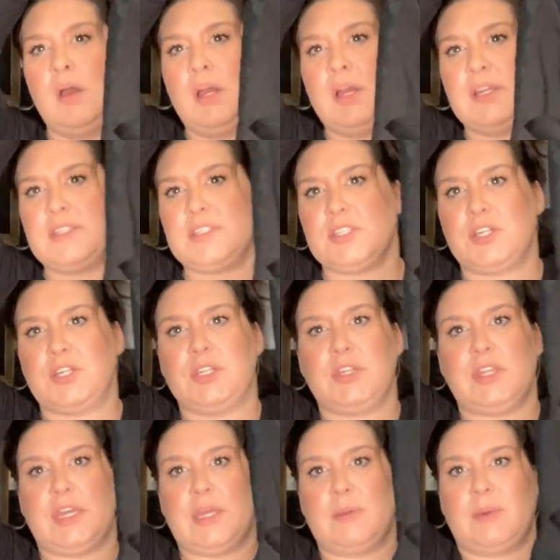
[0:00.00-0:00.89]
That's the good
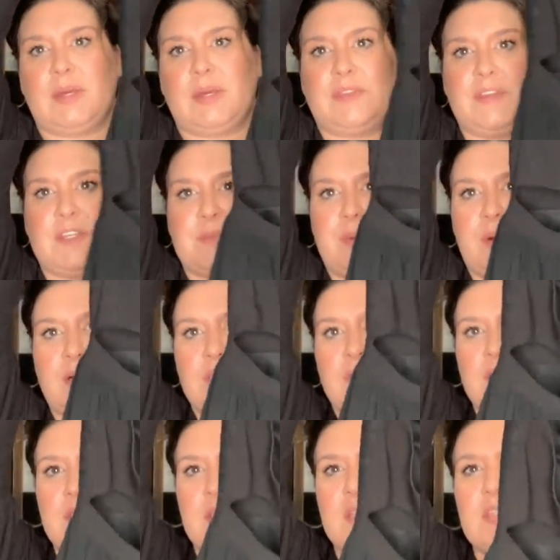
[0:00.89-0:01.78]
thing about these
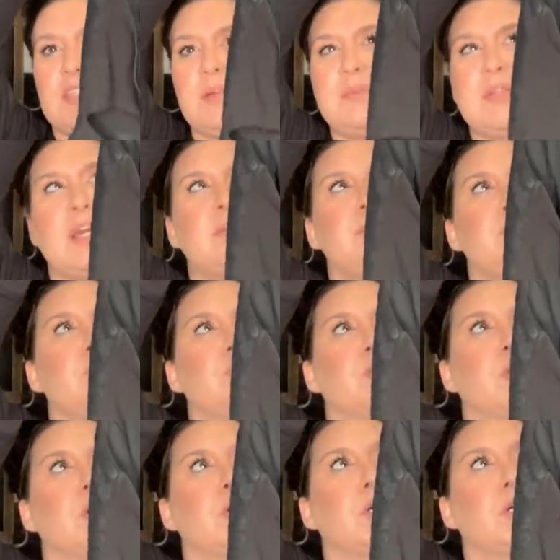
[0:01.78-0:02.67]
boxes because sometimes you
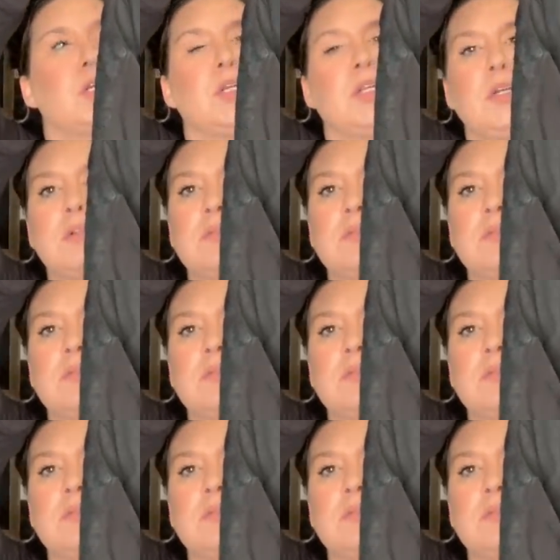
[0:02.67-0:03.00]
learn